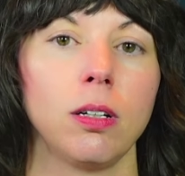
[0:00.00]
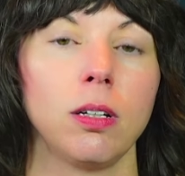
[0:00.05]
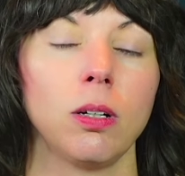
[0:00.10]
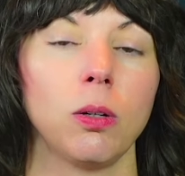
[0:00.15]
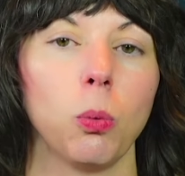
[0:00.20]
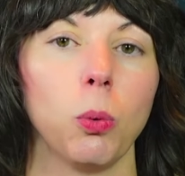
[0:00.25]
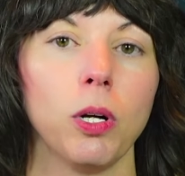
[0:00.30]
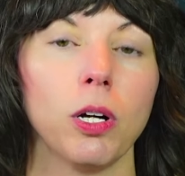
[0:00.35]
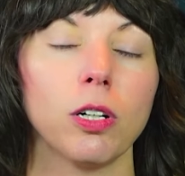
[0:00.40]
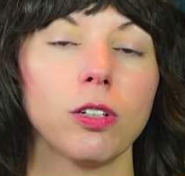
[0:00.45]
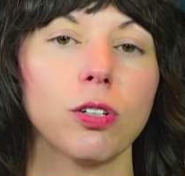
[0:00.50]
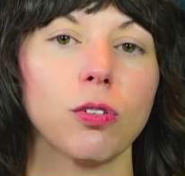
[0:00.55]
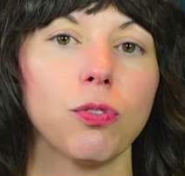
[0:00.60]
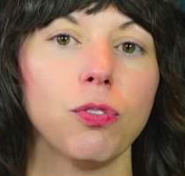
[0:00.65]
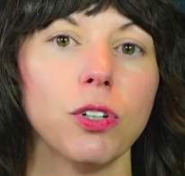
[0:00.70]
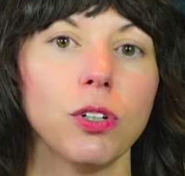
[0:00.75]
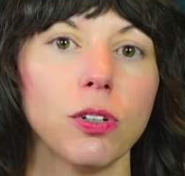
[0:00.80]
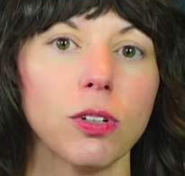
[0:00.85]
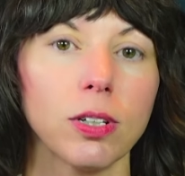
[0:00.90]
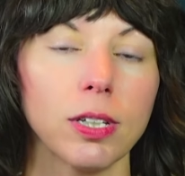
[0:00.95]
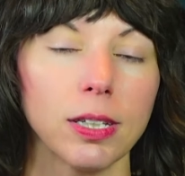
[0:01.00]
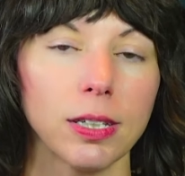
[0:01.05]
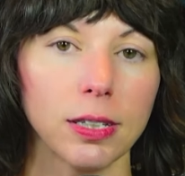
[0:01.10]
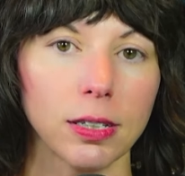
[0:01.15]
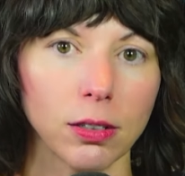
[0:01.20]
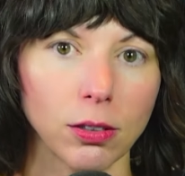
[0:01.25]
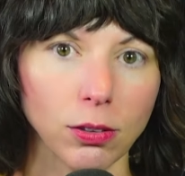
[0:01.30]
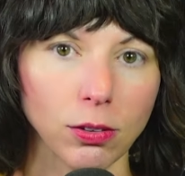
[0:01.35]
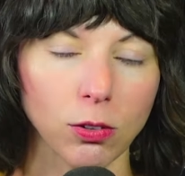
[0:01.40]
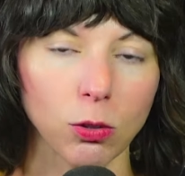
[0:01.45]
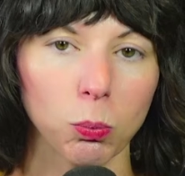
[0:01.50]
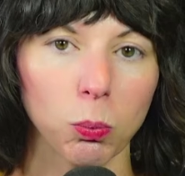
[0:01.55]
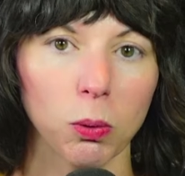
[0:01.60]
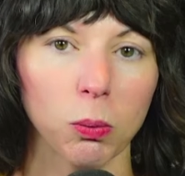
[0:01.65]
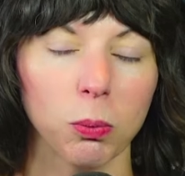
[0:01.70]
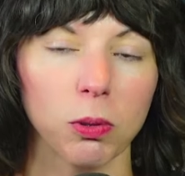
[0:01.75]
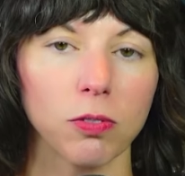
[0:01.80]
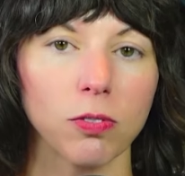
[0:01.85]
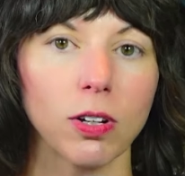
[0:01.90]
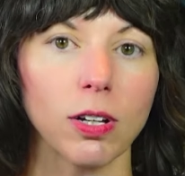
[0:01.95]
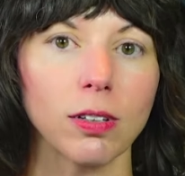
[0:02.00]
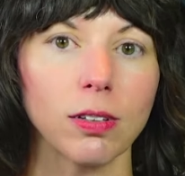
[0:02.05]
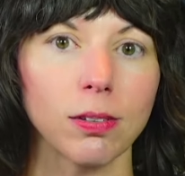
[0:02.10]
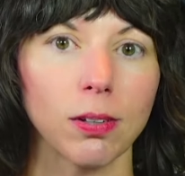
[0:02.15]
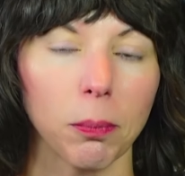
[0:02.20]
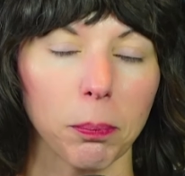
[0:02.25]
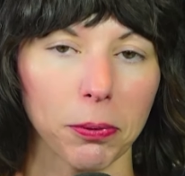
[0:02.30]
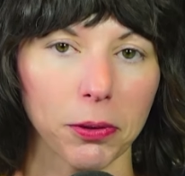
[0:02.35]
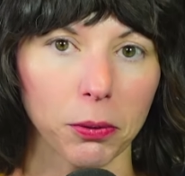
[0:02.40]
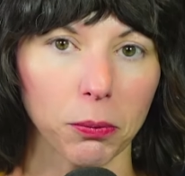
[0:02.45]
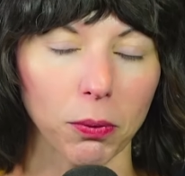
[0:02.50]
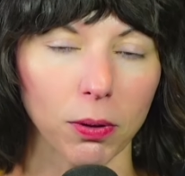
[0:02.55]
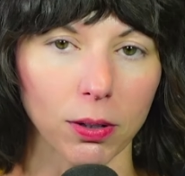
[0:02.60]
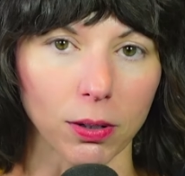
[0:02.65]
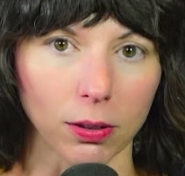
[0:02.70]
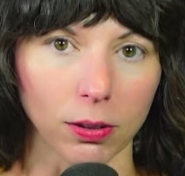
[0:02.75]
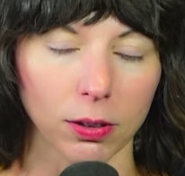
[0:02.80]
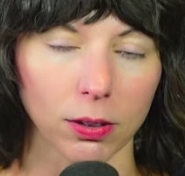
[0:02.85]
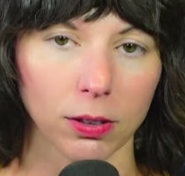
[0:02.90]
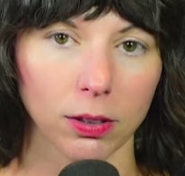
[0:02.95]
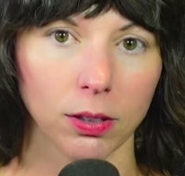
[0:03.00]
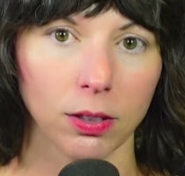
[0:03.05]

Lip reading: We are to feel guilt when we've done something wrong,